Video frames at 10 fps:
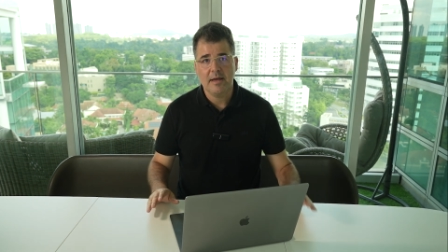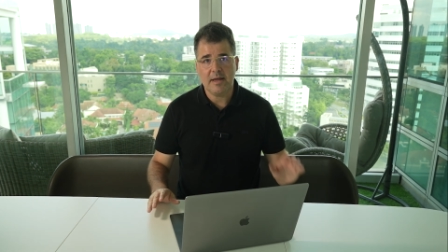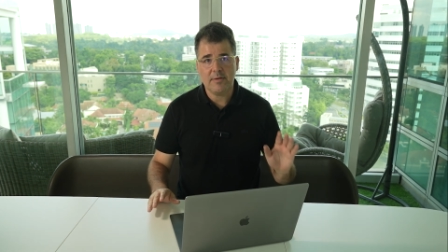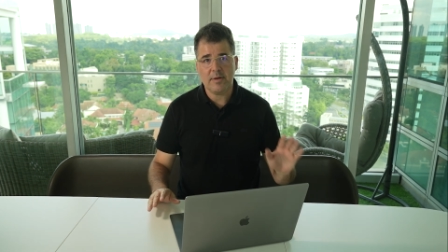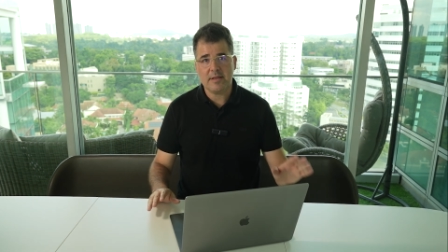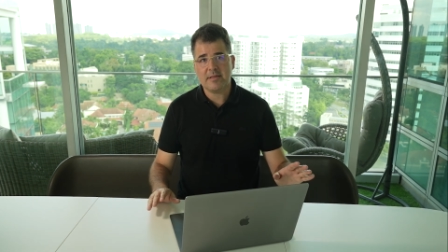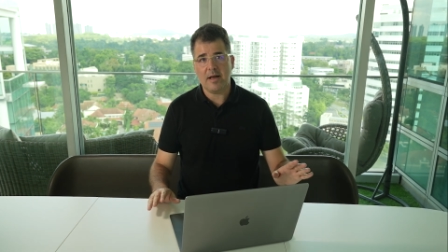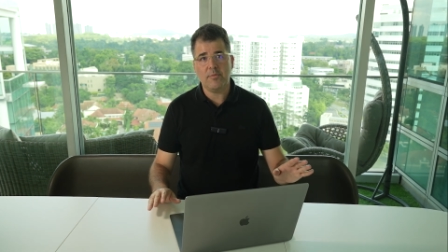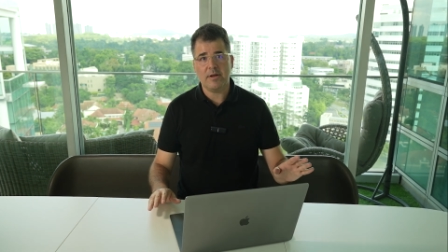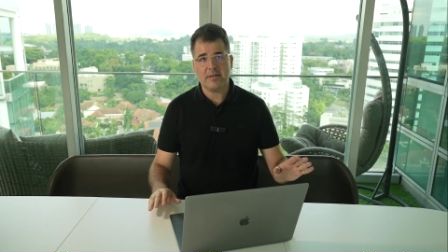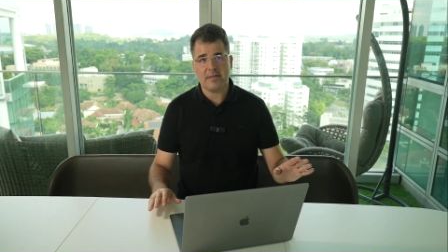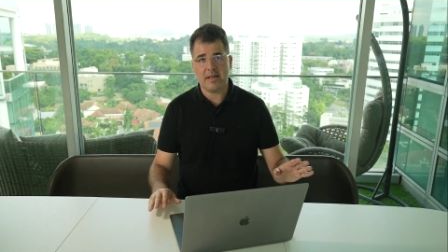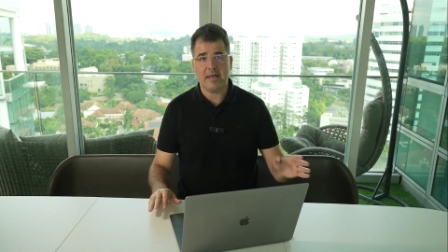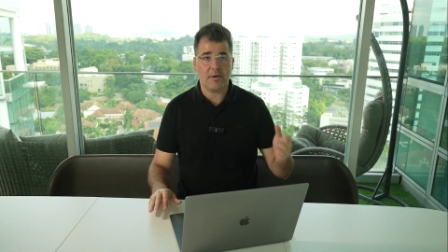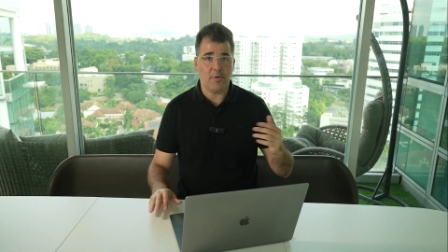and when someone is
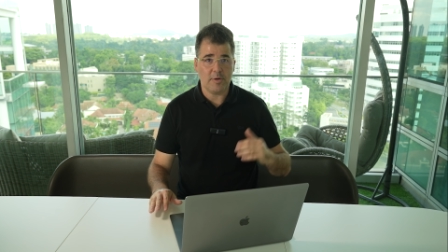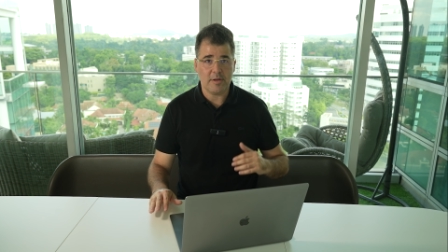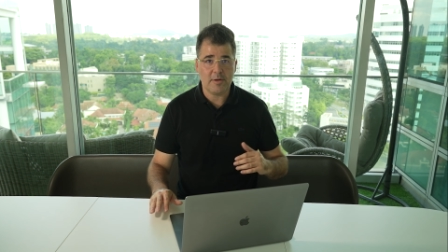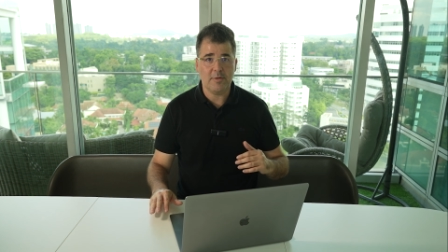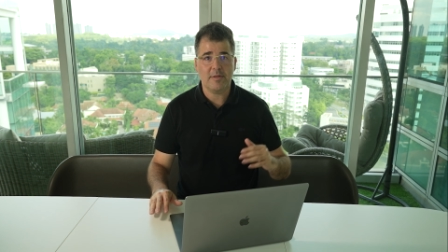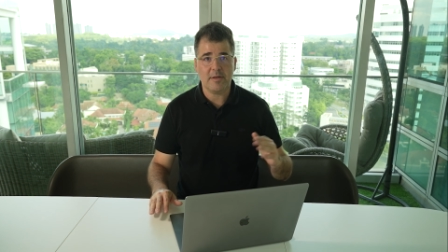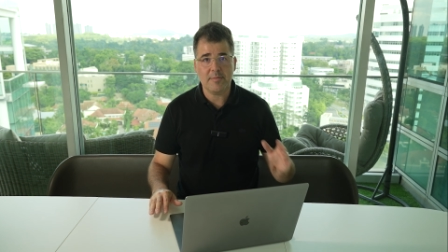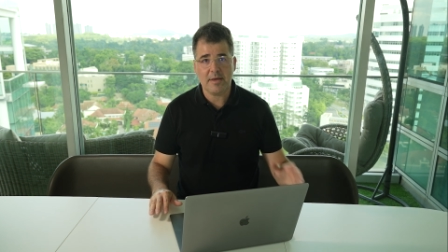saying or including